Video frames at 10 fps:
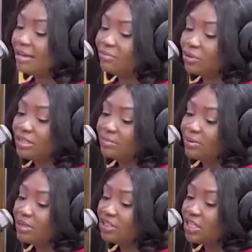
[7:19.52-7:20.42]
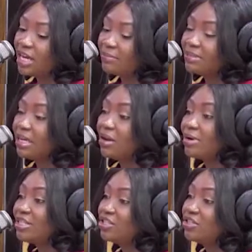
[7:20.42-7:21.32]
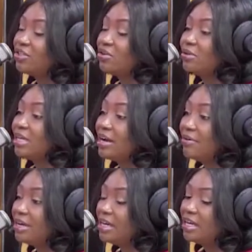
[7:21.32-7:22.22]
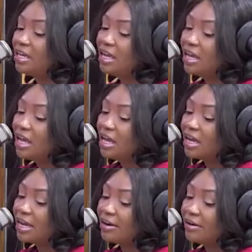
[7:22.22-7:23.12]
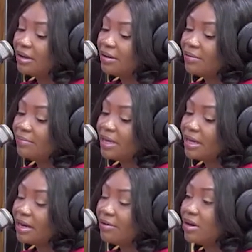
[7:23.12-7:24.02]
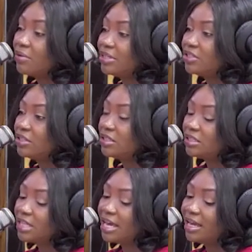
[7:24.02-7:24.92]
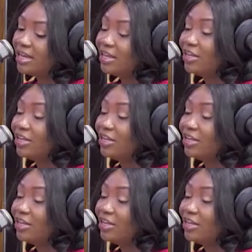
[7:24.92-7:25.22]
I am Joyce Ibaji. I am taking questions on career questions that